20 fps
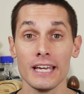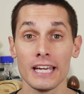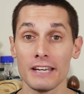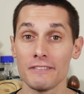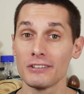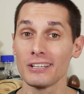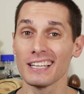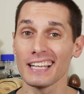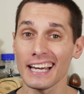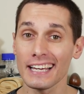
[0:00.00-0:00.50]

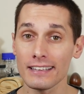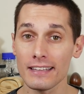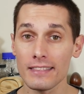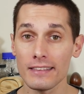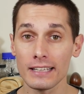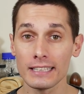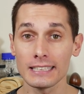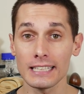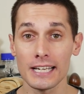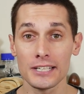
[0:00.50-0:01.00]
If you like the
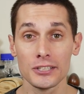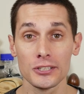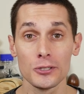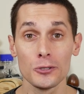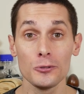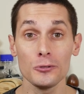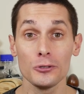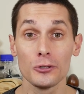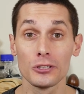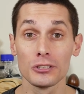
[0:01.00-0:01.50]
things I
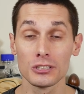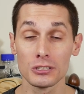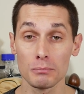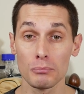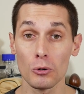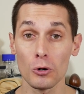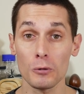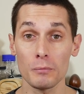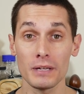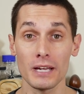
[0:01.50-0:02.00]
do, you can
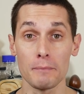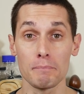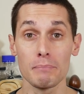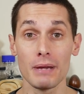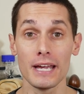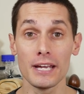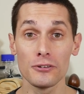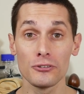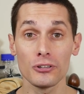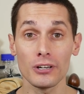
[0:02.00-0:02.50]
support me on
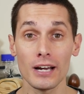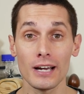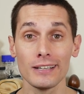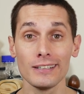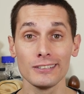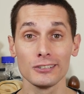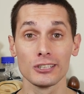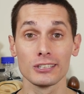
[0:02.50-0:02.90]
Patreon,